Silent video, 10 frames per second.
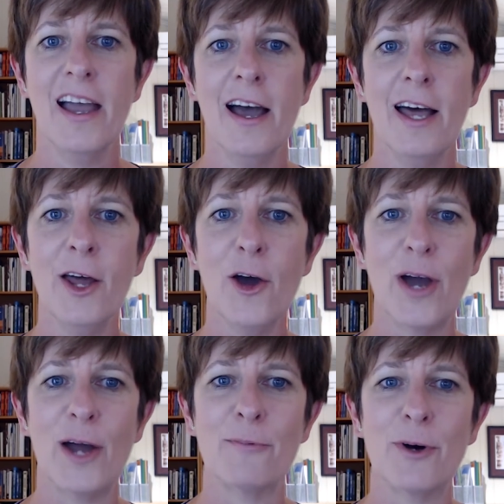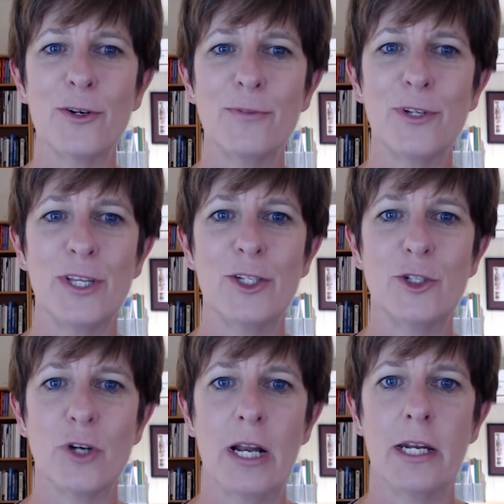Hello and welcome to the
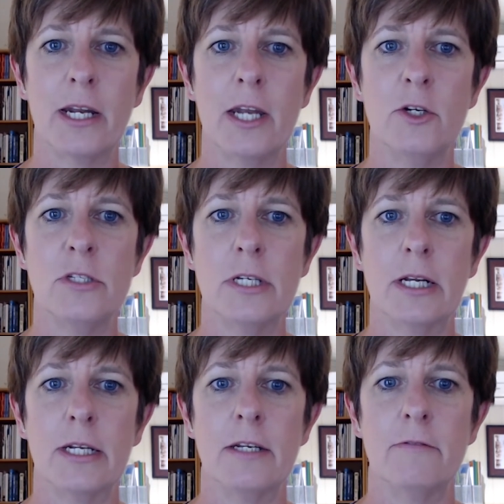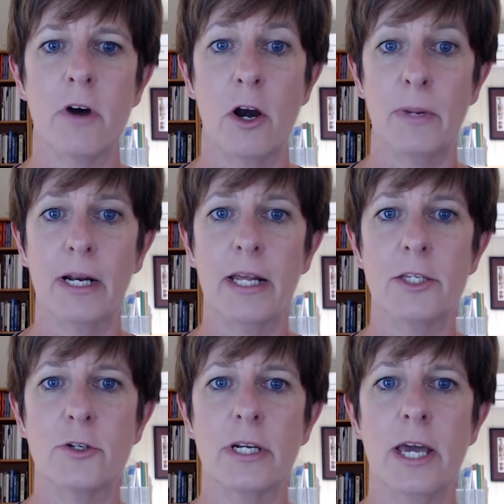Australian and New Zealand Environmental
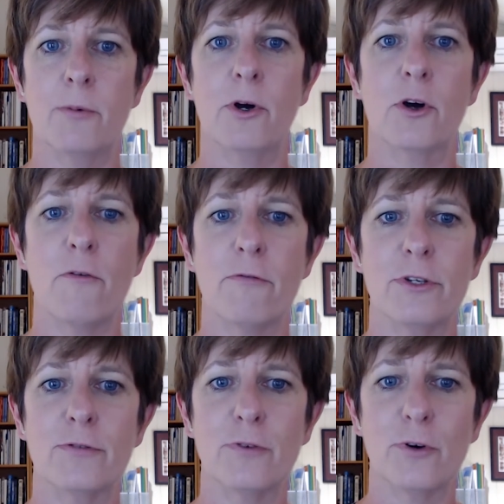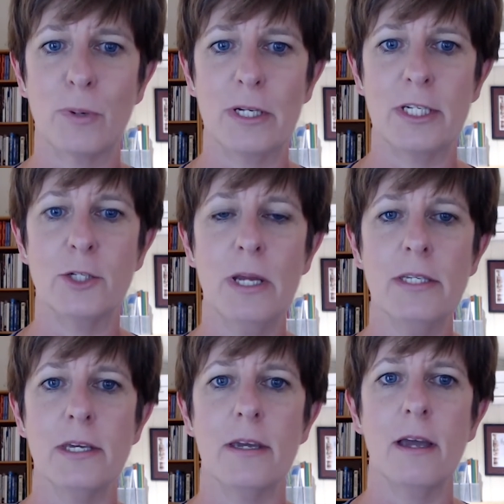History Network Conference for
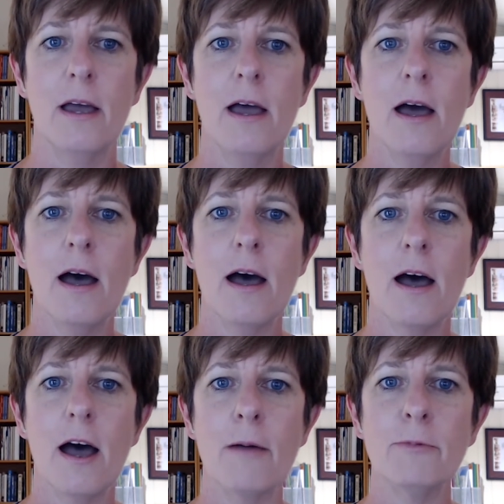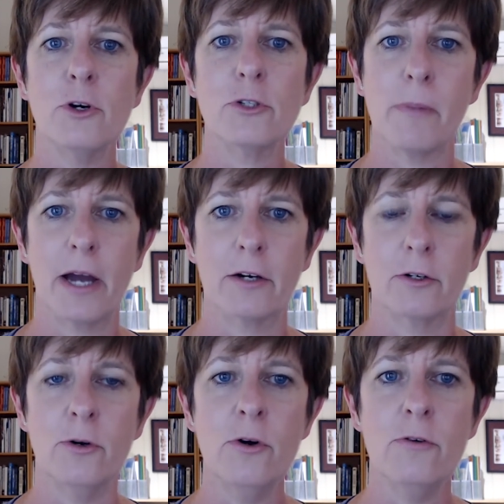2020. I'm Dr. Margaret
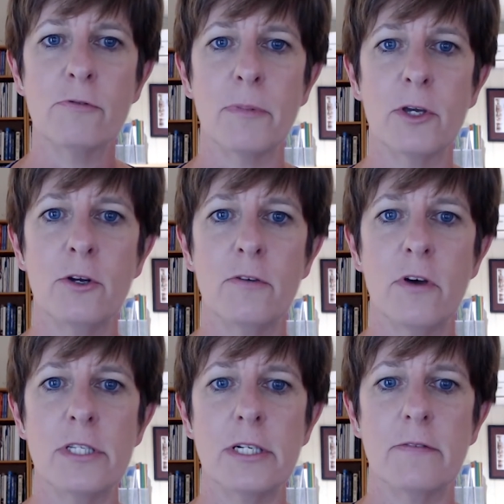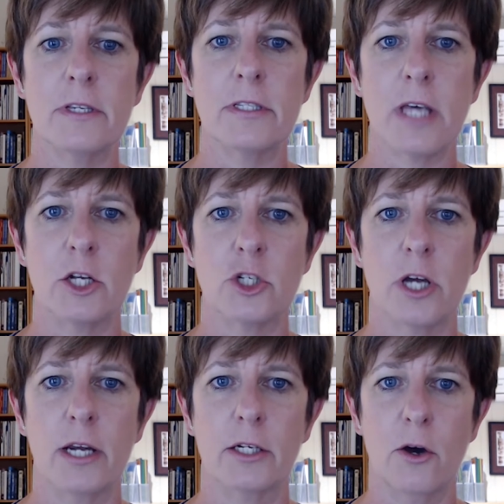Cook from the University of the
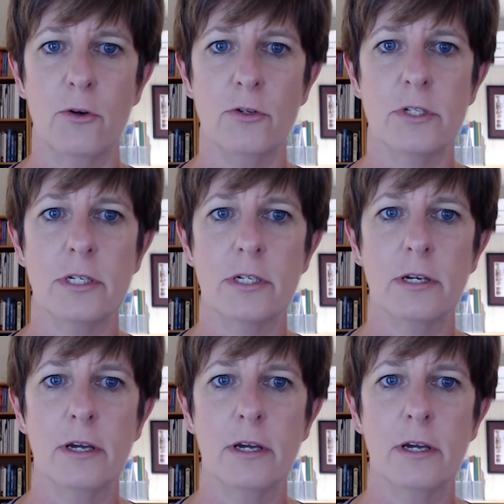Sunshine Coast.